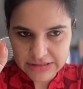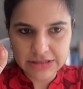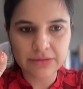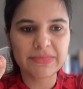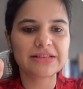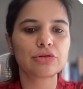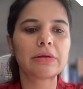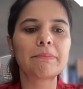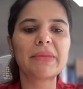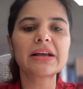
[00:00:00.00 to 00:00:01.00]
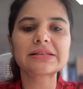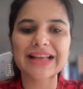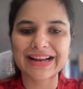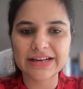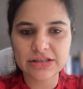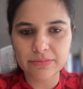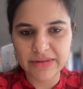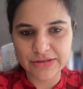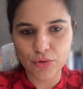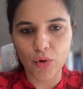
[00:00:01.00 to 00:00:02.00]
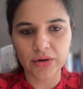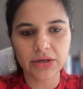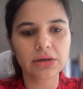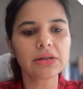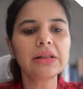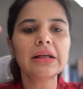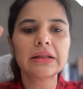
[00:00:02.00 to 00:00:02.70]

mesolimbic, second is the mesocortical,